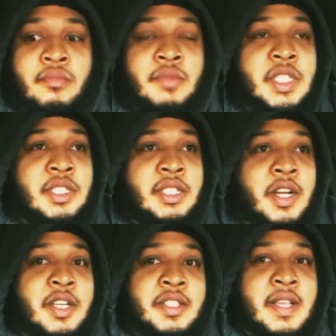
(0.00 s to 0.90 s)
It's
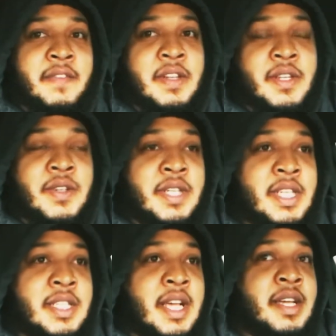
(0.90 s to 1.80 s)
37
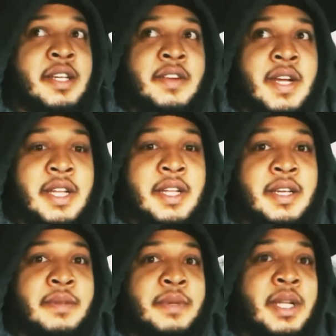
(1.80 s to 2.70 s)
degrees out here right
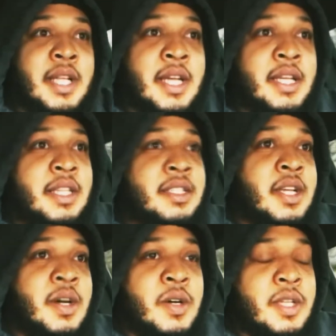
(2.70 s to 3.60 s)
now, bro. Like, it's
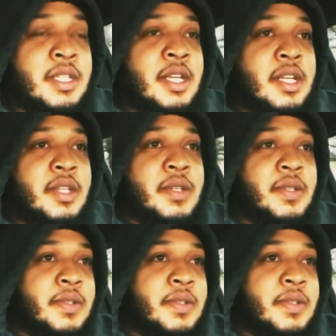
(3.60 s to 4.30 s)
cold as hell.